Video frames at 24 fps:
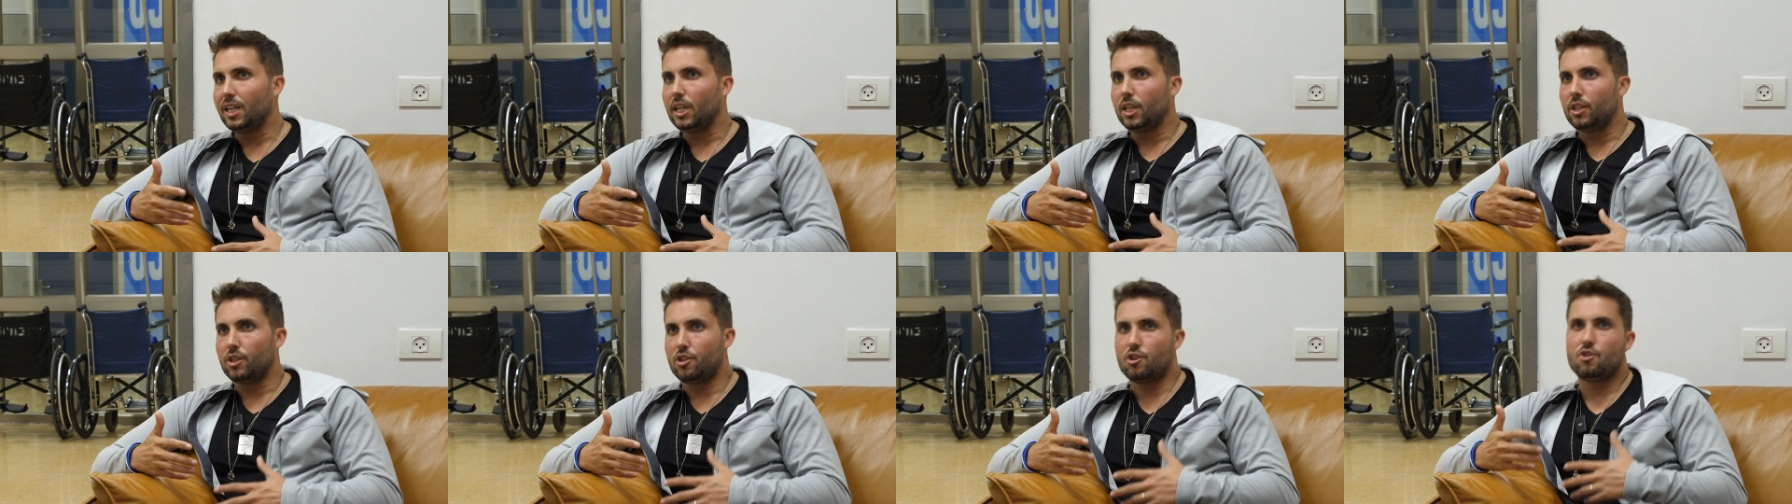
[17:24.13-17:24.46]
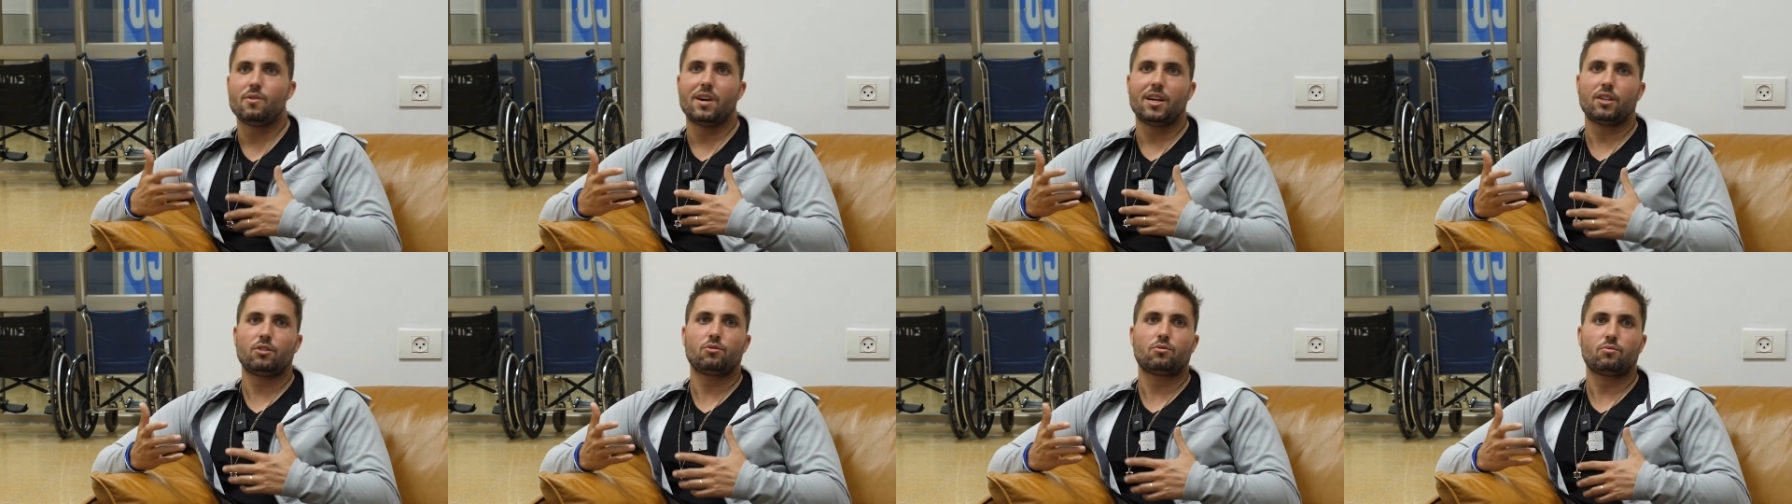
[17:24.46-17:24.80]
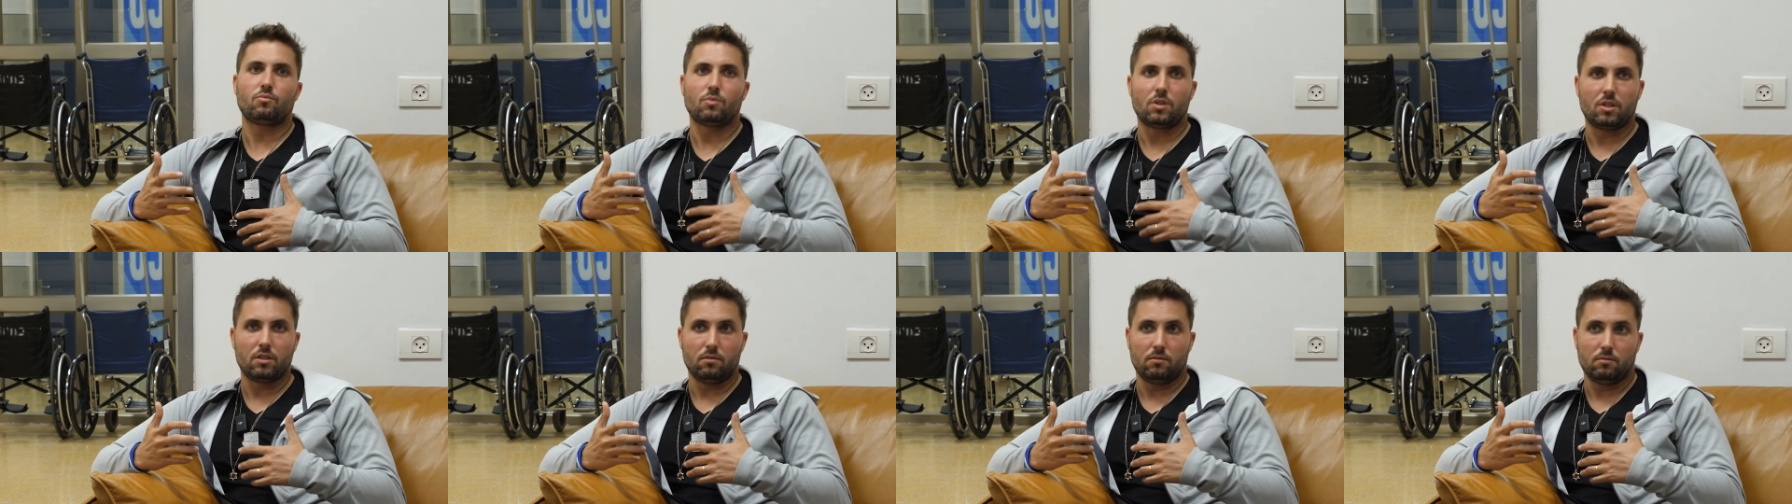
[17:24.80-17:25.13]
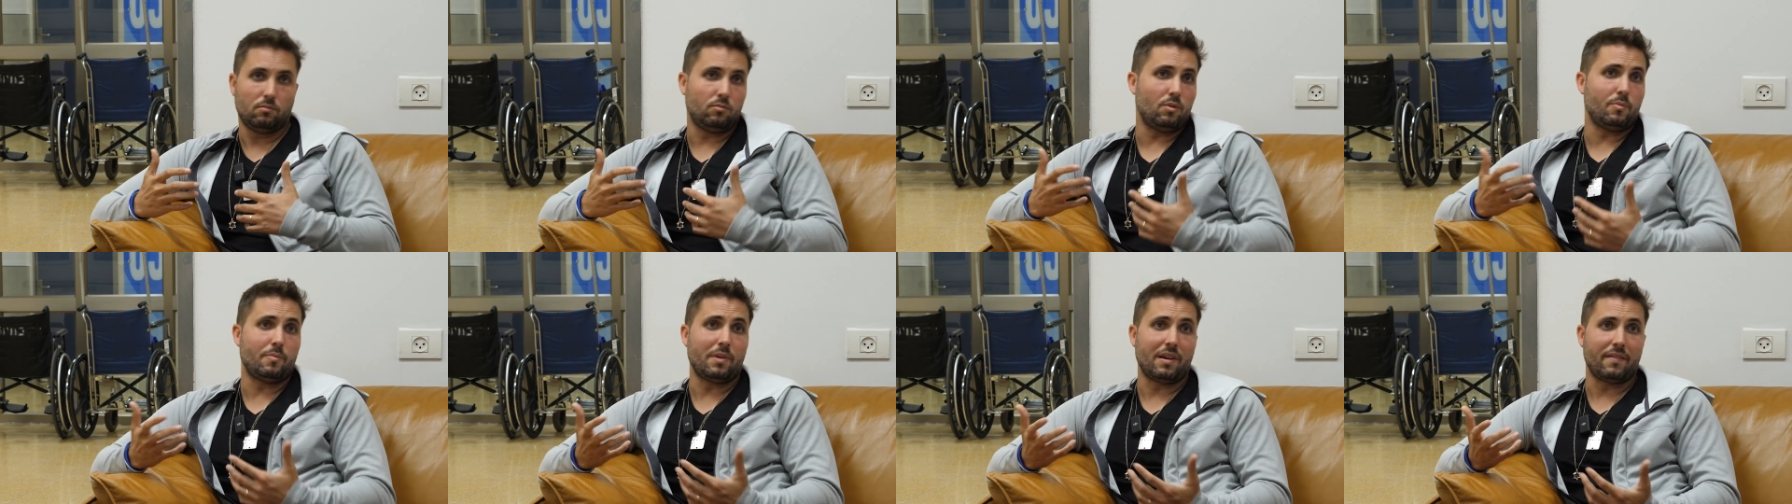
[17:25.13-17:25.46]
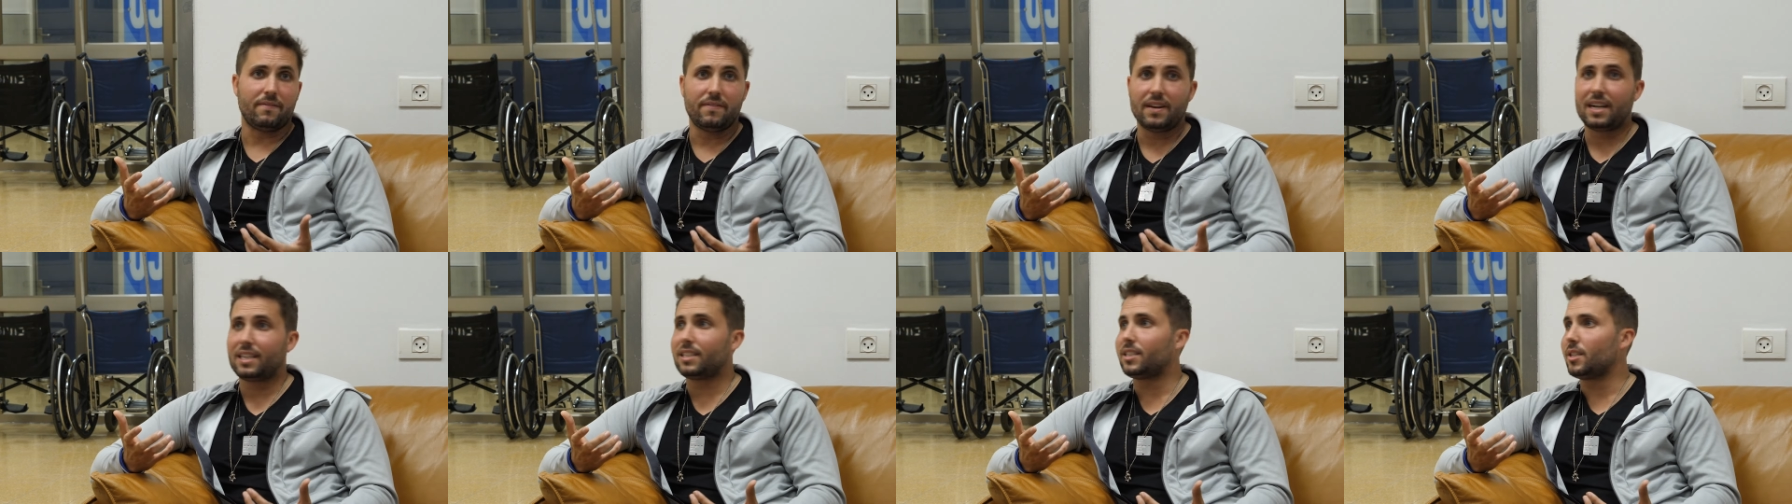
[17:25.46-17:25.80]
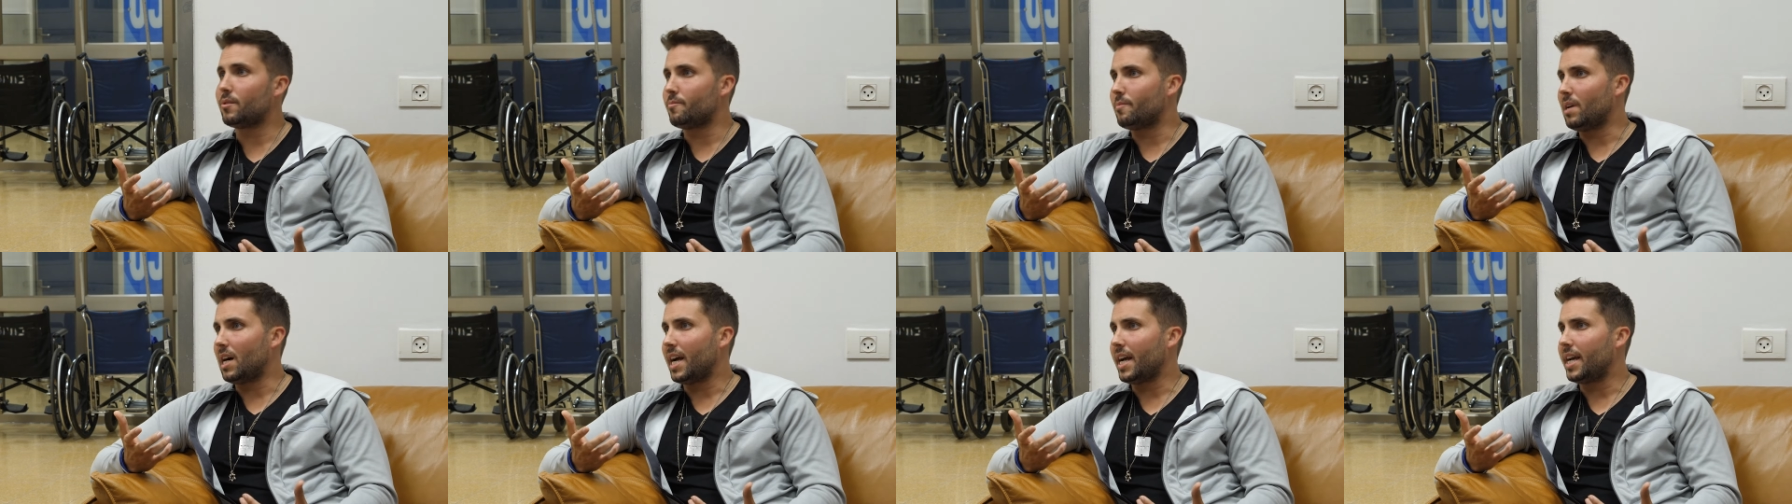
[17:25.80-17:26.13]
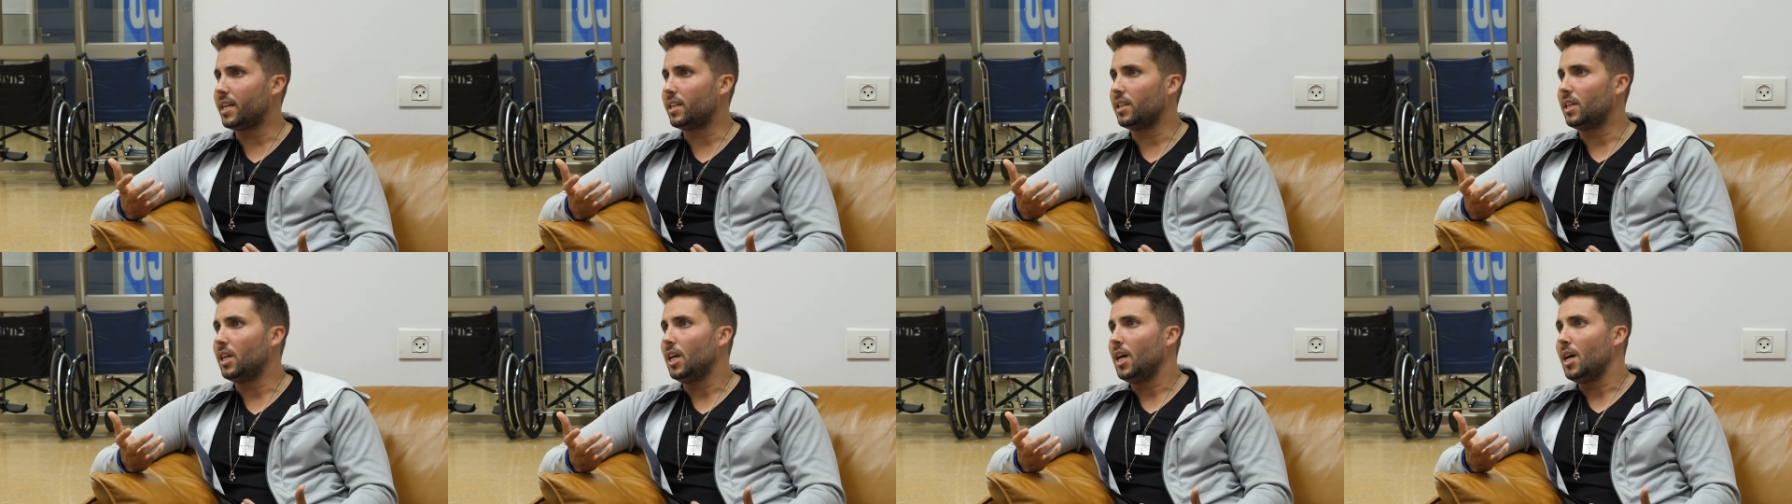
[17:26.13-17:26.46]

the US would, would be affected by it,